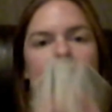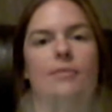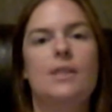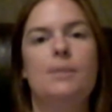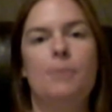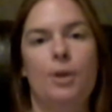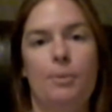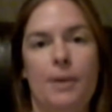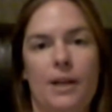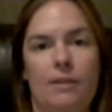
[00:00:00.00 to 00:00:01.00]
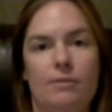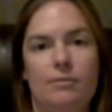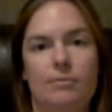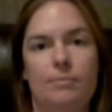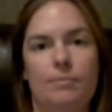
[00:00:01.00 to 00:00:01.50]
smell your money.
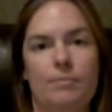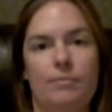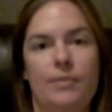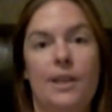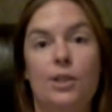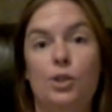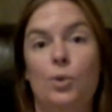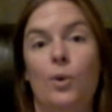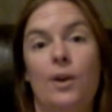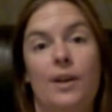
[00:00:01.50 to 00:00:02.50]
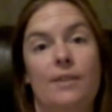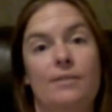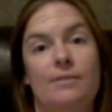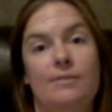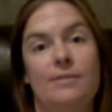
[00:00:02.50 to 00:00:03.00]
Enjoy.
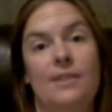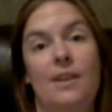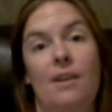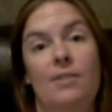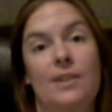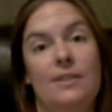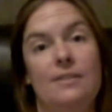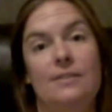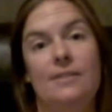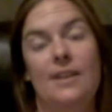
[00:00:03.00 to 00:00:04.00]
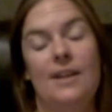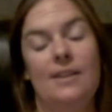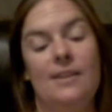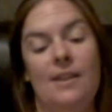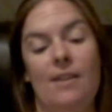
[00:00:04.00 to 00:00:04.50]
Love it.
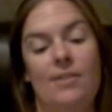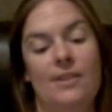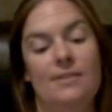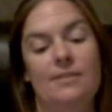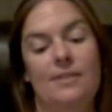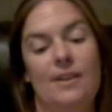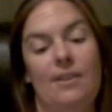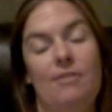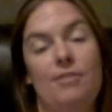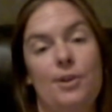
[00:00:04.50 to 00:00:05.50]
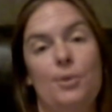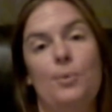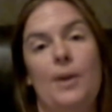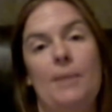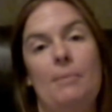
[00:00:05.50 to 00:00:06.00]
Love it. Feel the
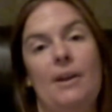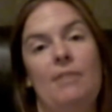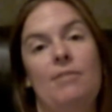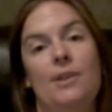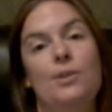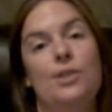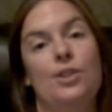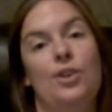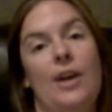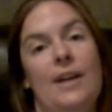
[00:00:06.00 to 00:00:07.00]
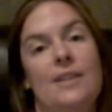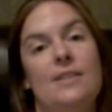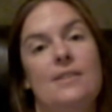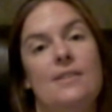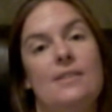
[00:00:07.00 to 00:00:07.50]
way that money feels in your
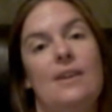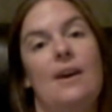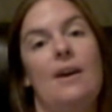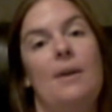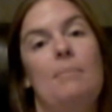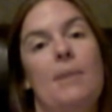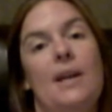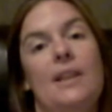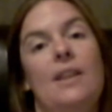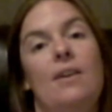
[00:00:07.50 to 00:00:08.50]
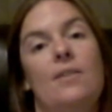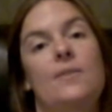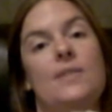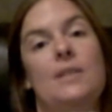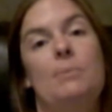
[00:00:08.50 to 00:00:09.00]
hands. Money
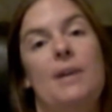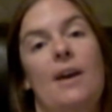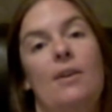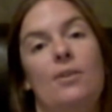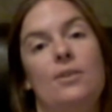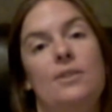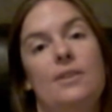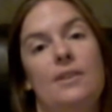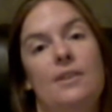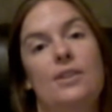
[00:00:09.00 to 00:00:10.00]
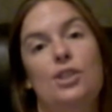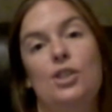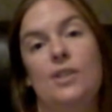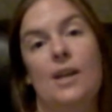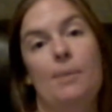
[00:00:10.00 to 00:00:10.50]
loves to be held.
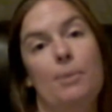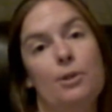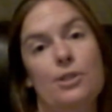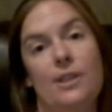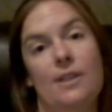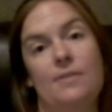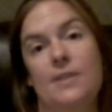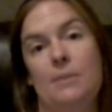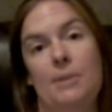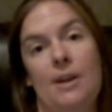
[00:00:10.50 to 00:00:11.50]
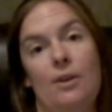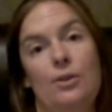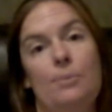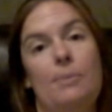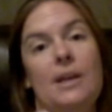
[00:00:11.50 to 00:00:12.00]
Just like a person loves to be held.
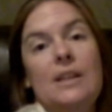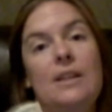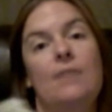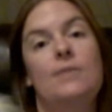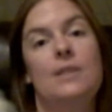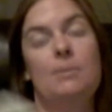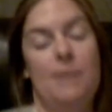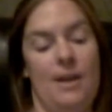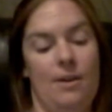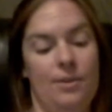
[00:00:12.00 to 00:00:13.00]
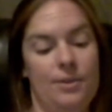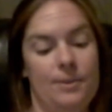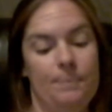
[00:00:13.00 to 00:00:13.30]
Money loves to be held.